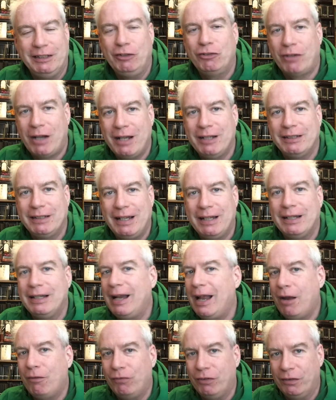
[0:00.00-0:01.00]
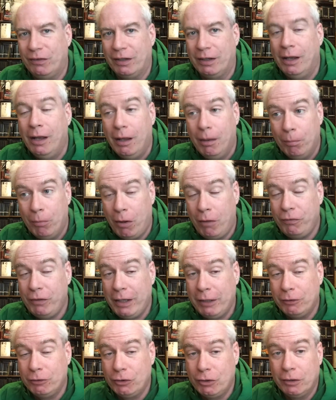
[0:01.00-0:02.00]
He tried his hand at everything. Moll
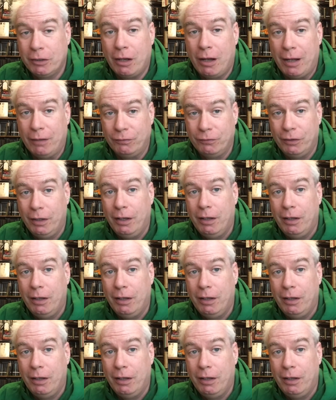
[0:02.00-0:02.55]
Flanders took off.